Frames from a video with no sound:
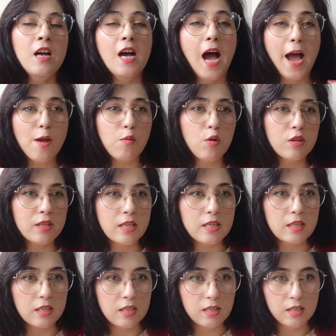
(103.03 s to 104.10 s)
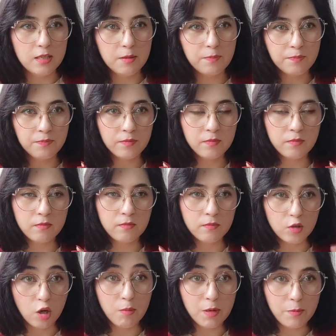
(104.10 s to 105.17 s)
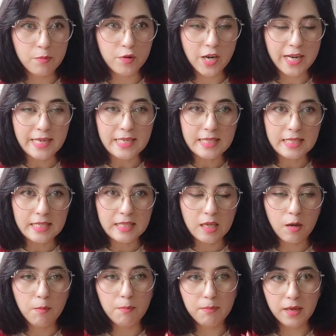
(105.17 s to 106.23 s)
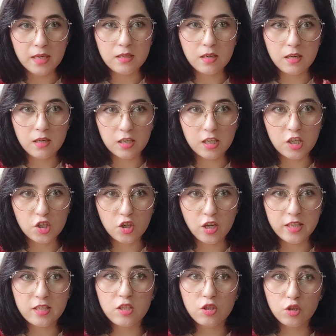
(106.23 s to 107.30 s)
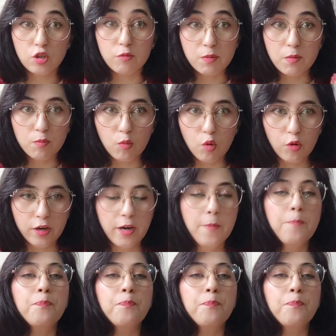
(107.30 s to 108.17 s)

I wanted normal price, but luggage allowance should be more.